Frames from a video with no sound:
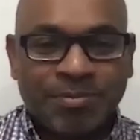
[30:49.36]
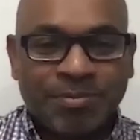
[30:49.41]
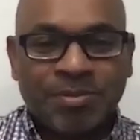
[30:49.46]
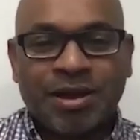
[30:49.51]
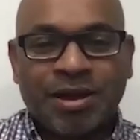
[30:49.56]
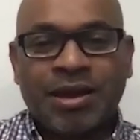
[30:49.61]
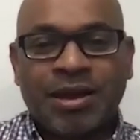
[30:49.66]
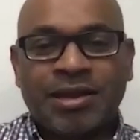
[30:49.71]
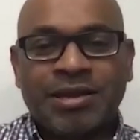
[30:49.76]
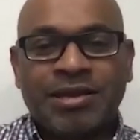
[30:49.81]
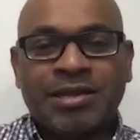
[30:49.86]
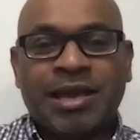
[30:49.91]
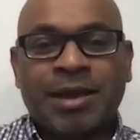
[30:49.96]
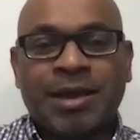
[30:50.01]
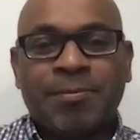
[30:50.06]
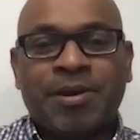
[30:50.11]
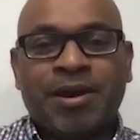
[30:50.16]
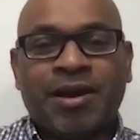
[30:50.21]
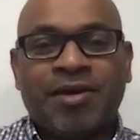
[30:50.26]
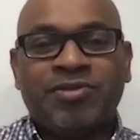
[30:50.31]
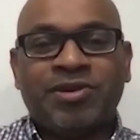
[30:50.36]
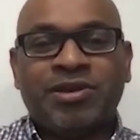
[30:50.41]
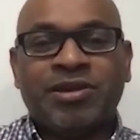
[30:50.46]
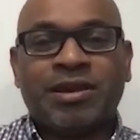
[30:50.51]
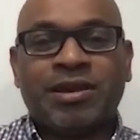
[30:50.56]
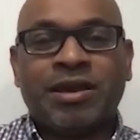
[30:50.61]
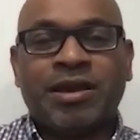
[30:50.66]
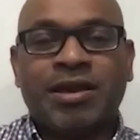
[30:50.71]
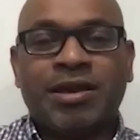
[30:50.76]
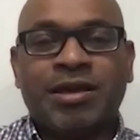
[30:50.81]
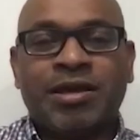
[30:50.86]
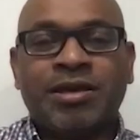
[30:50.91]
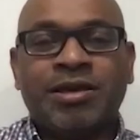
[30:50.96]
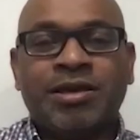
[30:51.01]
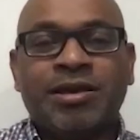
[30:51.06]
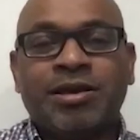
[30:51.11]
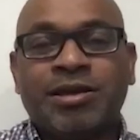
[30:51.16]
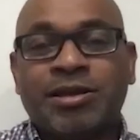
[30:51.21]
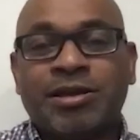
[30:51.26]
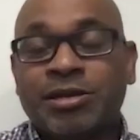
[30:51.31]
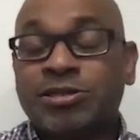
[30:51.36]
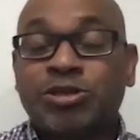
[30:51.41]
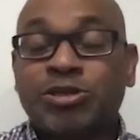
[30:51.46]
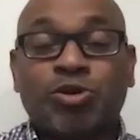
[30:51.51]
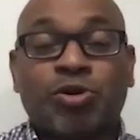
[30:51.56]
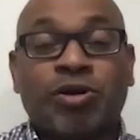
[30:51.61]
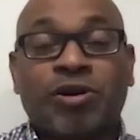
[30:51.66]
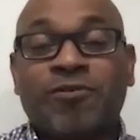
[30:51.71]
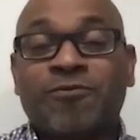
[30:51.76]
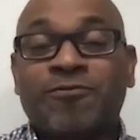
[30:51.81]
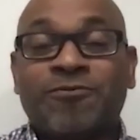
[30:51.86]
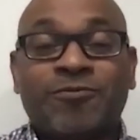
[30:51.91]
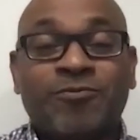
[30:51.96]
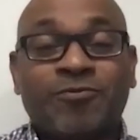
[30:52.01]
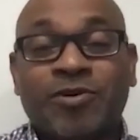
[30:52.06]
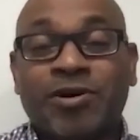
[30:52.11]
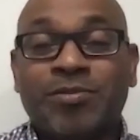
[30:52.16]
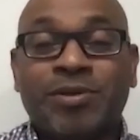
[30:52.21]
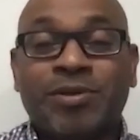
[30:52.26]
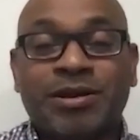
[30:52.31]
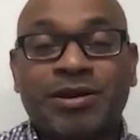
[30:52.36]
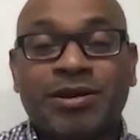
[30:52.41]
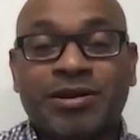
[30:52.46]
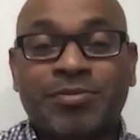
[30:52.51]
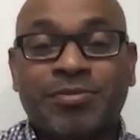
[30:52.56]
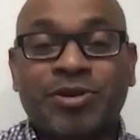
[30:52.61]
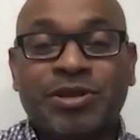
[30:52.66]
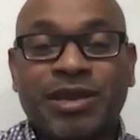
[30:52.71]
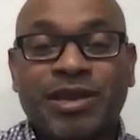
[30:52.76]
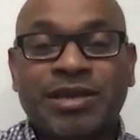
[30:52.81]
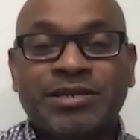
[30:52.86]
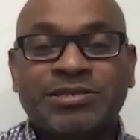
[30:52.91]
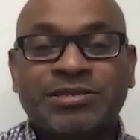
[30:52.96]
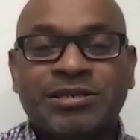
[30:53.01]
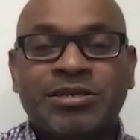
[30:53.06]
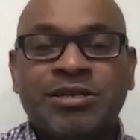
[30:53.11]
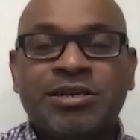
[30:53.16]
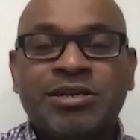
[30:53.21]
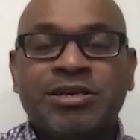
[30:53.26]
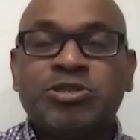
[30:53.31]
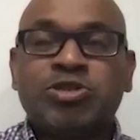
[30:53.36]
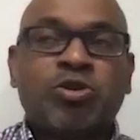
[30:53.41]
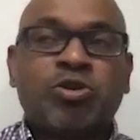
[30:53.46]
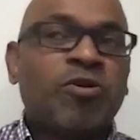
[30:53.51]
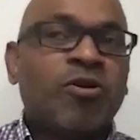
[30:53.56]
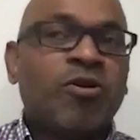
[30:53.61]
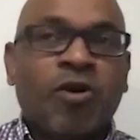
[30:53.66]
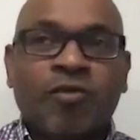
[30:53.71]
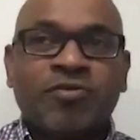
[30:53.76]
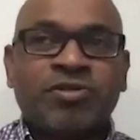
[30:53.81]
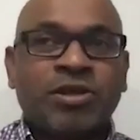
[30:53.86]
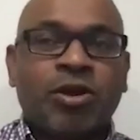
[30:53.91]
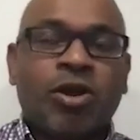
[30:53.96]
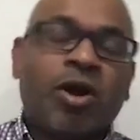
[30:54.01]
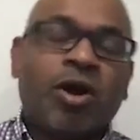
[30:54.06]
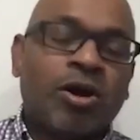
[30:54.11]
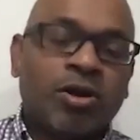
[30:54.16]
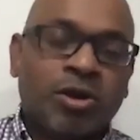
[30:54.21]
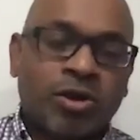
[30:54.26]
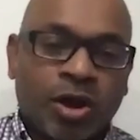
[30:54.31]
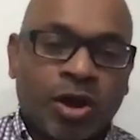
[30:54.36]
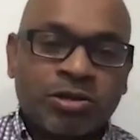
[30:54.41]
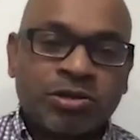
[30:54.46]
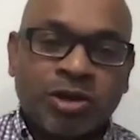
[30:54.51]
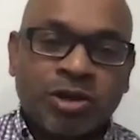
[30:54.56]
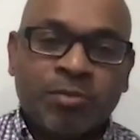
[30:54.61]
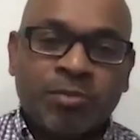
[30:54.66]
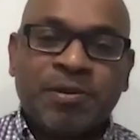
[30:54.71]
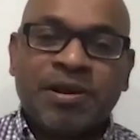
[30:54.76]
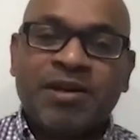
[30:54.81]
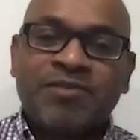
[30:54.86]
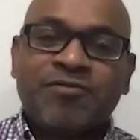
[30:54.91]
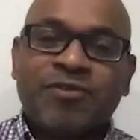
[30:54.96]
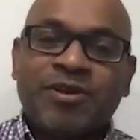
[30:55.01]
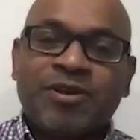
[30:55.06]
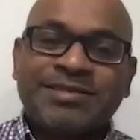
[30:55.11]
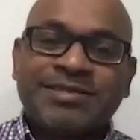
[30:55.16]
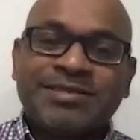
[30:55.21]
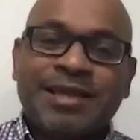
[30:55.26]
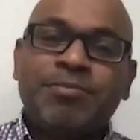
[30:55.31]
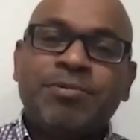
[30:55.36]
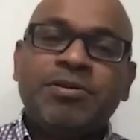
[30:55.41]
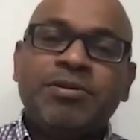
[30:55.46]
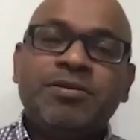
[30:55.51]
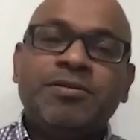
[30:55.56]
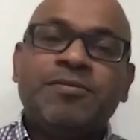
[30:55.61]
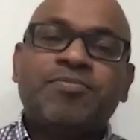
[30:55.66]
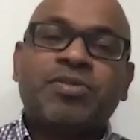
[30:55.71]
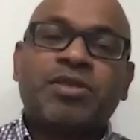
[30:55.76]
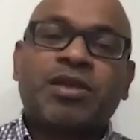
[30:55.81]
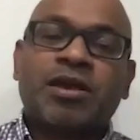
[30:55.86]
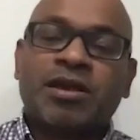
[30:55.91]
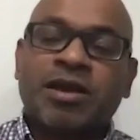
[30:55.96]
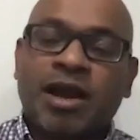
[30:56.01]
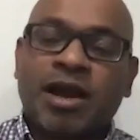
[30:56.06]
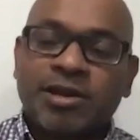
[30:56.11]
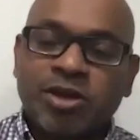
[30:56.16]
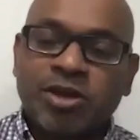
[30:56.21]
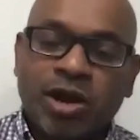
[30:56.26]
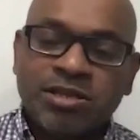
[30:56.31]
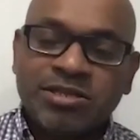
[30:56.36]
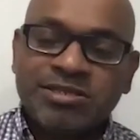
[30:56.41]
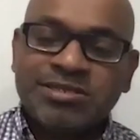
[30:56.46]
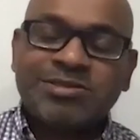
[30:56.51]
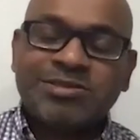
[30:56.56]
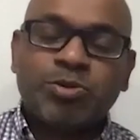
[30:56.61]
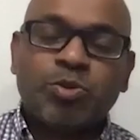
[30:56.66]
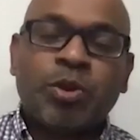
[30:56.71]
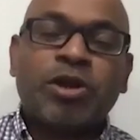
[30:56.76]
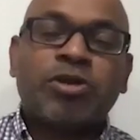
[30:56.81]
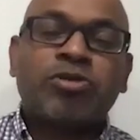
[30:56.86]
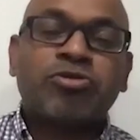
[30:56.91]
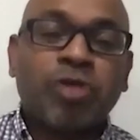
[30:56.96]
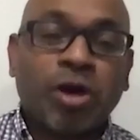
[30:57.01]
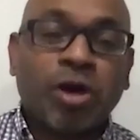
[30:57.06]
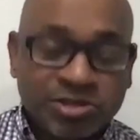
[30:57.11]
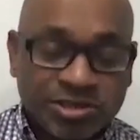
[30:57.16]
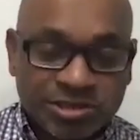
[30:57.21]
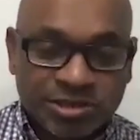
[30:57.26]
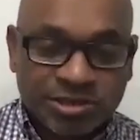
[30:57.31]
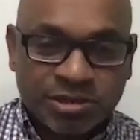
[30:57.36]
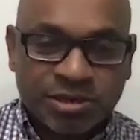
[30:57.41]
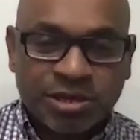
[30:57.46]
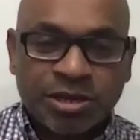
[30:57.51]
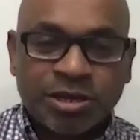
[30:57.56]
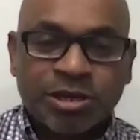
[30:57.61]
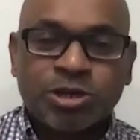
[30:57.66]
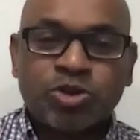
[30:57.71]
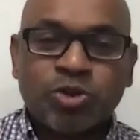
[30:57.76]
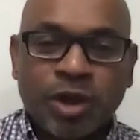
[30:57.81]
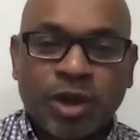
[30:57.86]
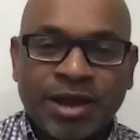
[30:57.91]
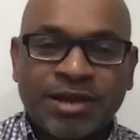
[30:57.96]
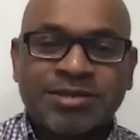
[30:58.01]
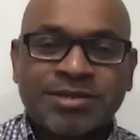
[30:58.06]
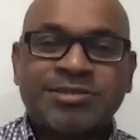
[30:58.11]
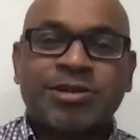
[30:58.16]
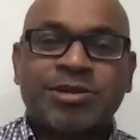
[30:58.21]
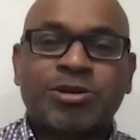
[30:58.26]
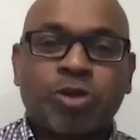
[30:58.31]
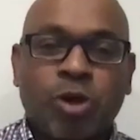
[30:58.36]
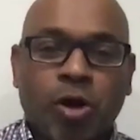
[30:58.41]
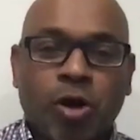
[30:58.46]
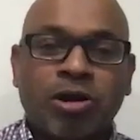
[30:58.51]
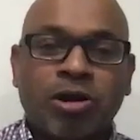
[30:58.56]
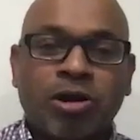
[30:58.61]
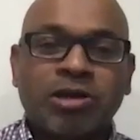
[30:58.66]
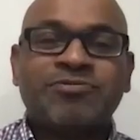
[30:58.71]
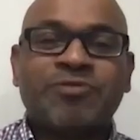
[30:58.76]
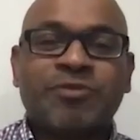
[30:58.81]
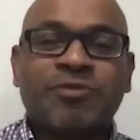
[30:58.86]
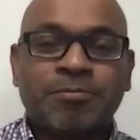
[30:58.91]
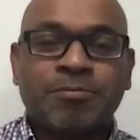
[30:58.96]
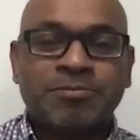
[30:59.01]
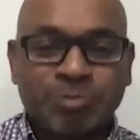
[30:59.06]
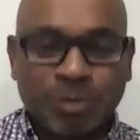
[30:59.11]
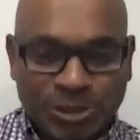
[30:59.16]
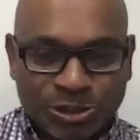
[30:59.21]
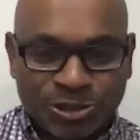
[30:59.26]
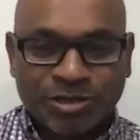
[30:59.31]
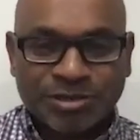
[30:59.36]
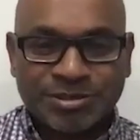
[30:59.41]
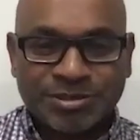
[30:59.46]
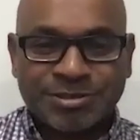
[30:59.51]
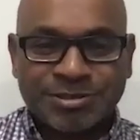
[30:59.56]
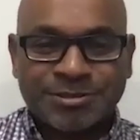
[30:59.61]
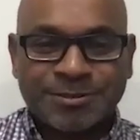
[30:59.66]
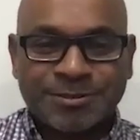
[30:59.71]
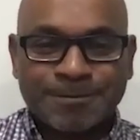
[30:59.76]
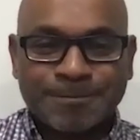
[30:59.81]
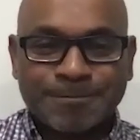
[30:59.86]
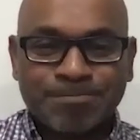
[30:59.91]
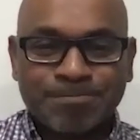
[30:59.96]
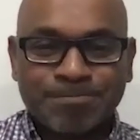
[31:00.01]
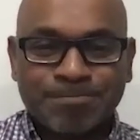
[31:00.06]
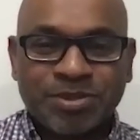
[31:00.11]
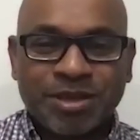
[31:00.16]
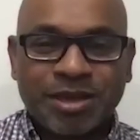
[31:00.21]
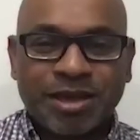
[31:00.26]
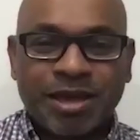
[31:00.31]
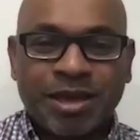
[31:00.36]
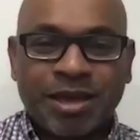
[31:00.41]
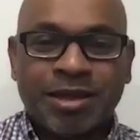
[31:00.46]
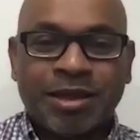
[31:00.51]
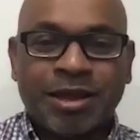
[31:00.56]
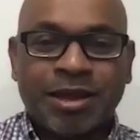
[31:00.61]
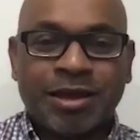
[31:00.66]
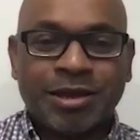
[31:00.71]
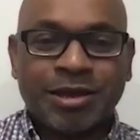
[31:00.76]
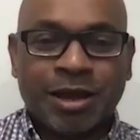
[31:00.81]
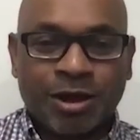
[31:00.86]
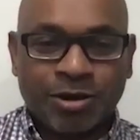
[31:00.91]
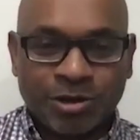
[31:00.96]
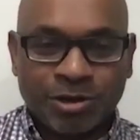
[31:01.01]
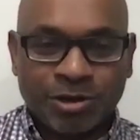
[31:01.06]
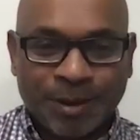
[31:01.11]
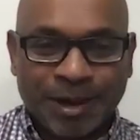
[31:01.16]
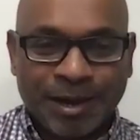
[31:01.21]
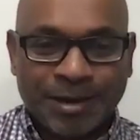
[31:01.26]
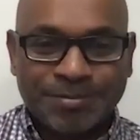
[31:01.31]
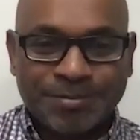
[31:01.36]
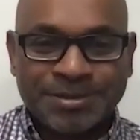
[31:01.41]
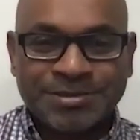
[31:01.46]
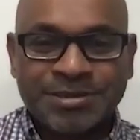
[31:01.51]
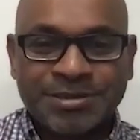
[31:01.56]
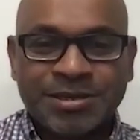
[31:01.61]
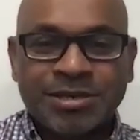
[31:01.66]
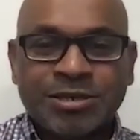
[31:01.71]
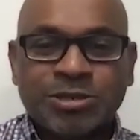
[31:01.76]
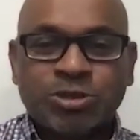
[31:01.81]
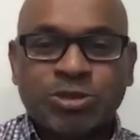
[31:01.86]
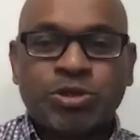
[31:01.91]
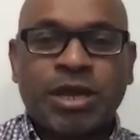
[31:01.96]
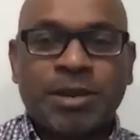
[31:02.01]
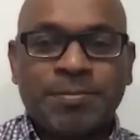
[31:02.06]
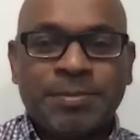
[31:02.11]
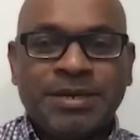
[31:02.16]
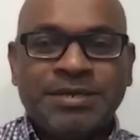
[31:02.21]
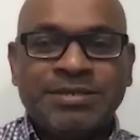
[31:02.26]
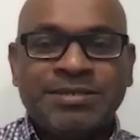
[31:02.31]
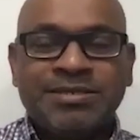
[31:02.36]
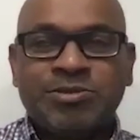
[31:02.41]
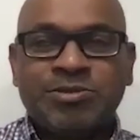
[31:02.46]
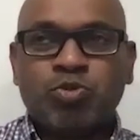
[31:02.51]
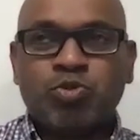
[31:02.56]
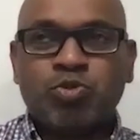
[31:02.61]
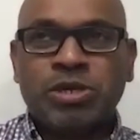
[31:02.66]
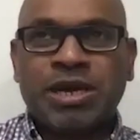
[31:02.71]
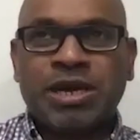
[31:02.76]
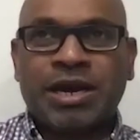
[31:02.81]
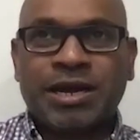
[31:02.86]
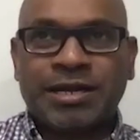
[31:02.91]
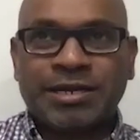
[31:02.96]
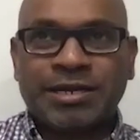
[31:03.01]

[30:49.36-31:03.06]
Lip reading: ending up having a written or a verbal communication. So over the lockdown period, for example, cardiologists were rostered to answer calls from specialists in our department. So that means we are